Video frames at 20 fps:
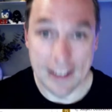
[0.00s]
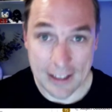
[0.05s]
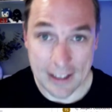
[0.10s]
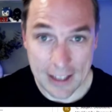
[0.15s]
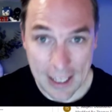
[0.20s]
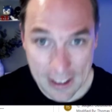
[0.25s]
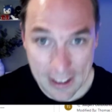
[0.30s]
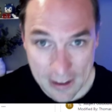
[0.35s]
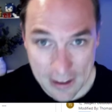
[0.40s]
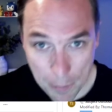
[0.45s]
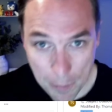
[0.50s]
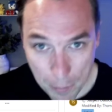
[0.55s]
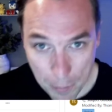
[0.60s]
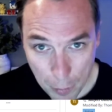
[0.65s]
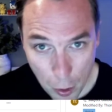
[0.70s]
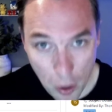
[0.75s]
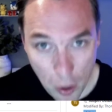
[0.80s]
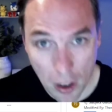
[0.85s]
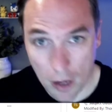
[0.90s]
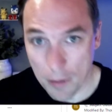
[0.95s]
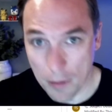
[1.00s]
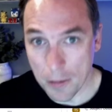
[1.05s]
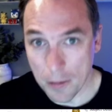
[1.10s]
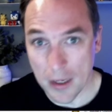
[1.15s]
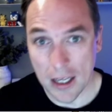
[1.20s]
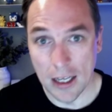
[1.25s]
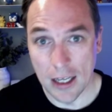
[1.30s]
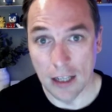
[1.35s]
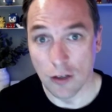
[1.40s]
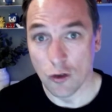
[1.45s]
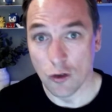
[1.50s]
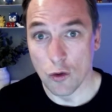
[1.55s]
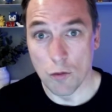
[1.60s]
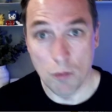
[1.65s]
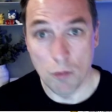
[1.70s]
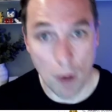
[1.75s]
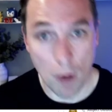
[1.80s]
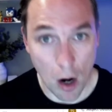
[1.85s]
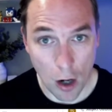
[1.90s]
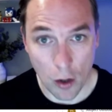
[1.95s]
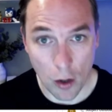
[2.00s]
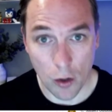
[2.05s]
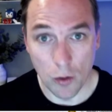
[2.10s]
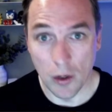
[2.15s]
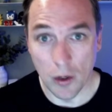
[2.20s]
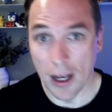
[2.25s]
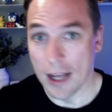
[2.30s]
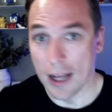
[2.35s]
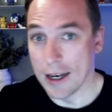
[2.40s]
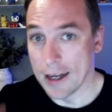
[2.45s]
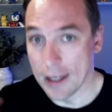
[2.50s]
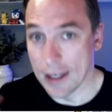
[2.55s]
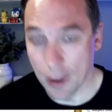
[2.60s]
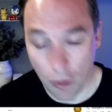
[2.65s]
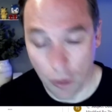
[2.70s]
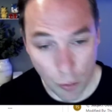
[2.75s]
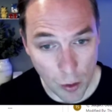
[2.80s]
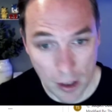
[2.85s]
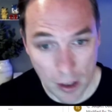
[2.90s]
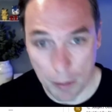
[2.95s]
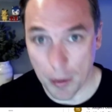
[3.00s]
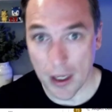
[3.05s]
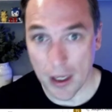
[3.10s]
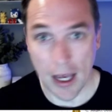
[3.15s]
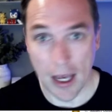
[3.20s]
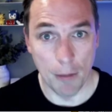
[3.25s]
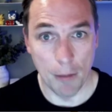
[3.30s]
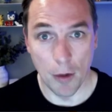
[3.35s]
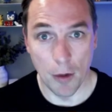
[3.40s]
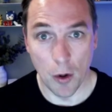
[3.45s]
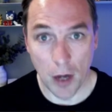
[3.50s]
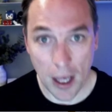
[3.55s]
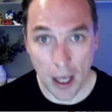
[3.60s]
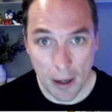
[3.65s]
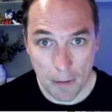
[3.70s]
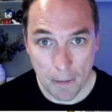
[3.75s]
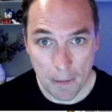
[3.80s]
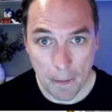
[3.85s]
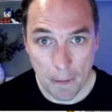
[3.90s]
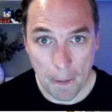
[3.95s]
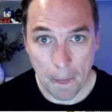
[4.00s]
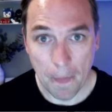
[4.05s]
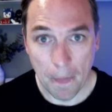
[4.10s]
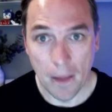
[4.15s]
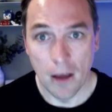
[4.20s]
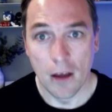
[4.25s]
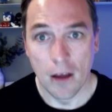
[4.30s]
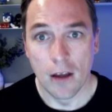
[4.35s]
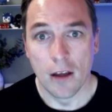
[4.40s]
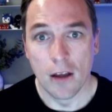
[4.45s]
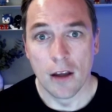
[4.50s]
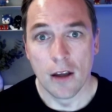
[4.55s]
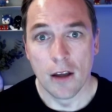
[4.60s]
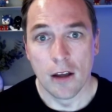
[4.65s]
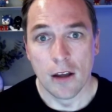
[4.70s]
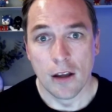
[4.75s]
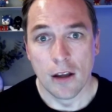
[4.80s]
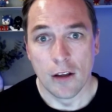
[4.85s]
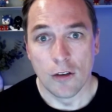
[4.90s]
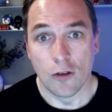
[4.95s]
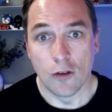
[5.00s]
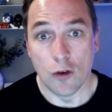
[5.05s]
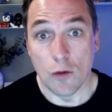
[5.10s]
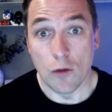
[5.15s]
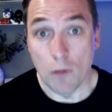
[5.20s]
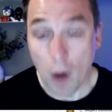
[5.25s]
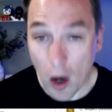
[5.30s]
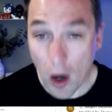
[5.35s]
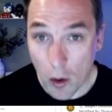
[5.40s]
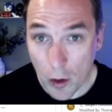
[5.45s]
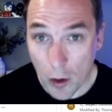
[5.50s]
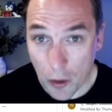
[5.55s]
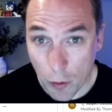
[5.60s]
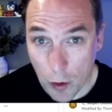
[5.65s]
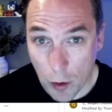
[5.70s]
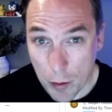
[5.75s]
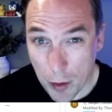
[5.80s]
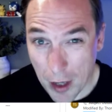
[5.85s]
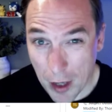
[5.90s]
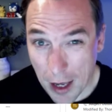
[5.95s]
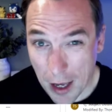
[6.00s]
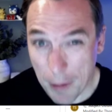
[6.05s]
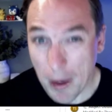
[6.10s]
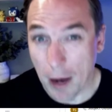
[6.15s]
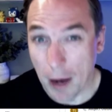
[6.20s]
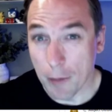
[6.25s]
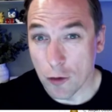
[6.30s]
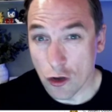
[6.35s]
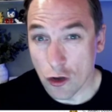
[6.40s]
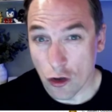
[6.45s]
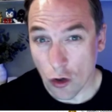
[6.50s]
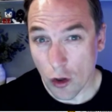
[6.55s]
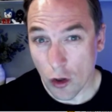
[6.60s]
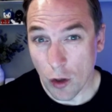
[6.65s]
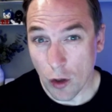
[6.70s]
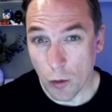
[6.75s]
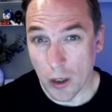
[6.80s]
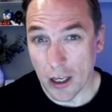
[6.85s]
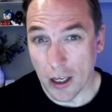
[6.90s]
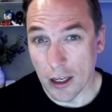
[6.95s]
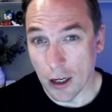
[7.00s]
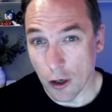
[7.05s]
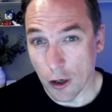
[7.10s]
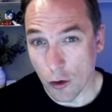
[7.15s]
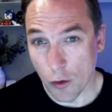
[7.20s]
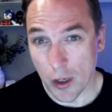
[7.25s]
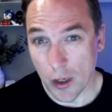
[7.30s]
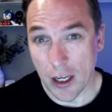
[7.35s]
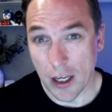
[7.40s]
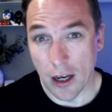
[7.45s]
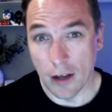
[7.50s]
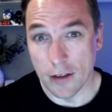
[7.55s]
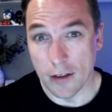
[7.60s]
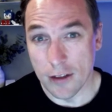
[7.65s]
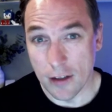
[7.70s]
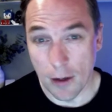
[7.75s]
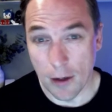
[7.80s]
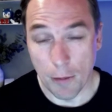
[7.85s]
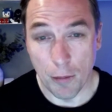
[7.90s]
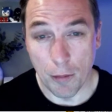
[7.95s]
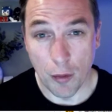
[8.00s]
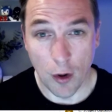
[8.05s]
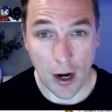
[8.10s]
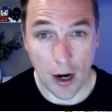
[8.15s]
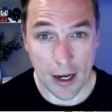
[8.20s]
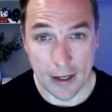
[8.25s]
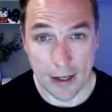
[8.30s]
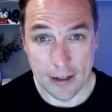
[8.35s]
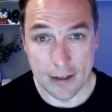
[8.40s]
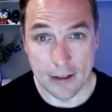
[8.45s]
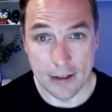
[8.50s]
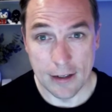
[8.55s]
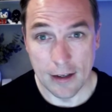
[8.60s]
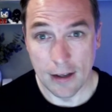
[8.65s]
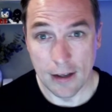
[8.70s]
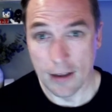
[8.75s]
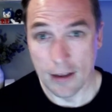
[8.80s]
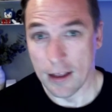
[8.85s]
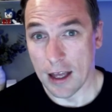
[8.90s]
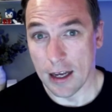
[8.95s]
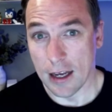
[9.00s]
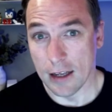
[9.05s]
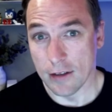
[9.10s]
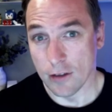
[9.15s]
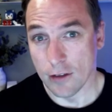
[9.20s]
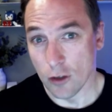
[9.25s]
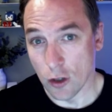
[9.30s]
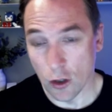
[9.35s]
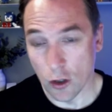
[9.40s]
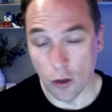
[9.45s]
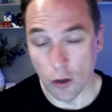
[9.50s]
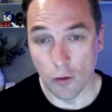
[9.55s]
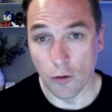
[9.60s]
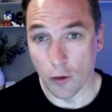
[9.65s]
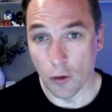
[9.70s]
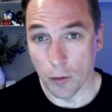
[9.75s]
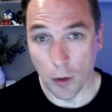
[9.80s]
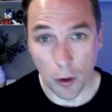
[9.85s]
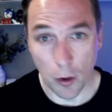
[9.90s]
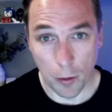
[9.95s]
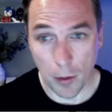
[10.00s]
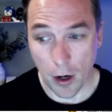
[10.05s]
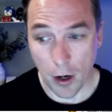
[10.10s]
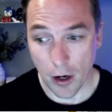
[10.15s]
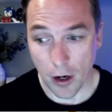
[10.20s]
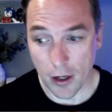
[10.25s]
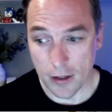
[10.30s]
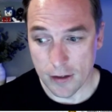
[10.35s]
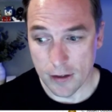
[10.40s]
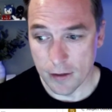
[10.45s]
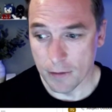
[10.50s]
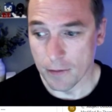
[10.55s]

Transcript: let's book a meeting tomorrow at 3 p.m., okay? Tomorrow at 3 p.m., I'm sure that we can agree on some price that is good for both parties.